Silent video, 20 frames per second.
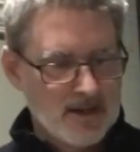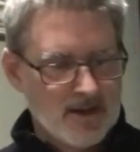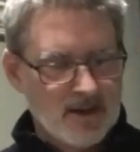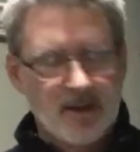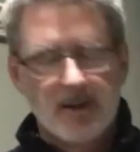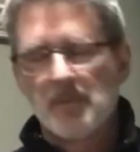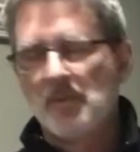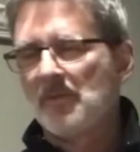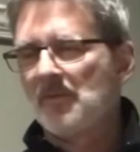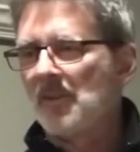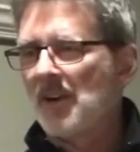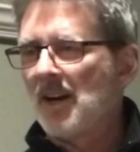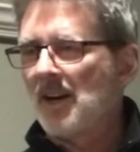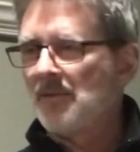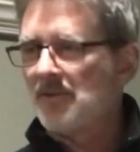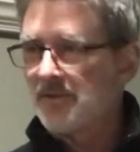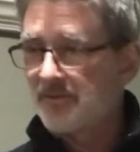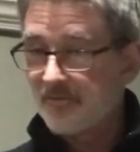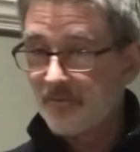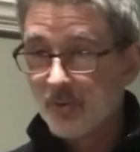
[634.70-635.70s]
number 5
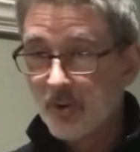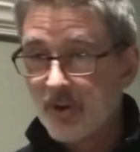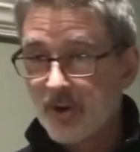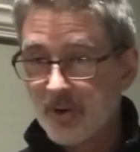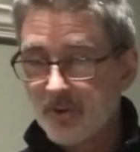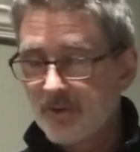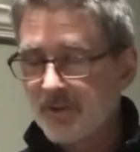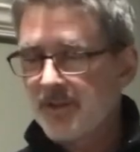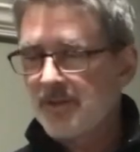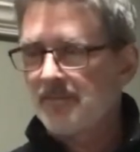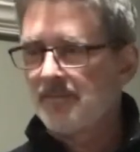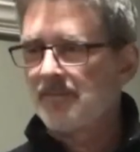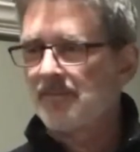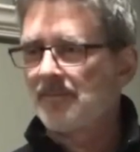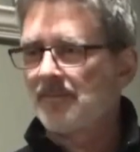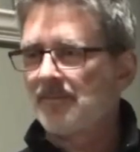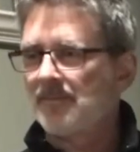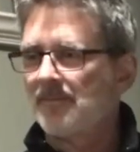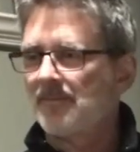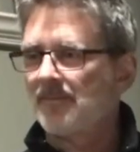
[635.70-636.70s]
is 4 notes.
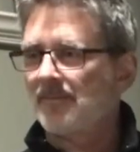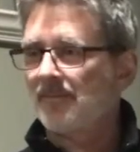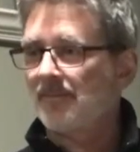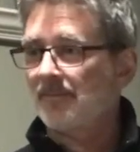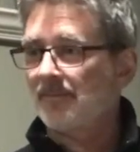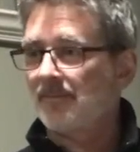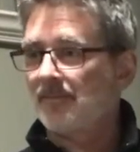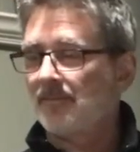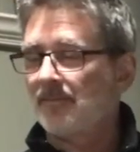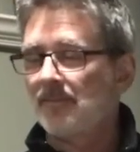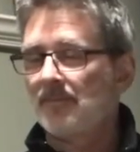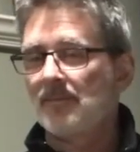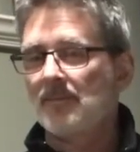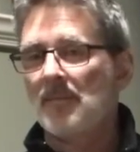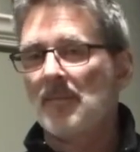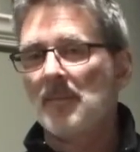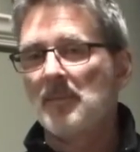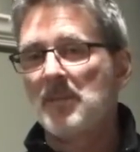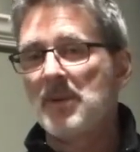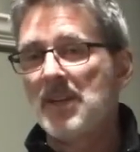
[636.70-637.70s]

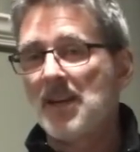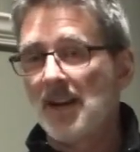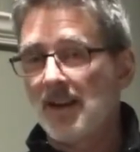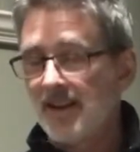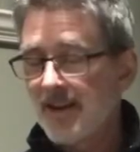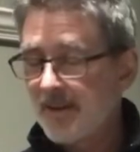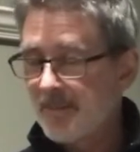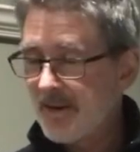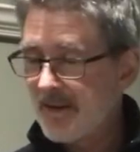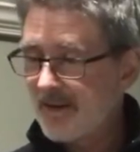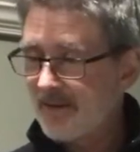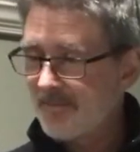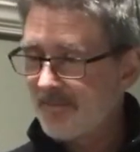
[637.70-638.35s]
P-I-M-A.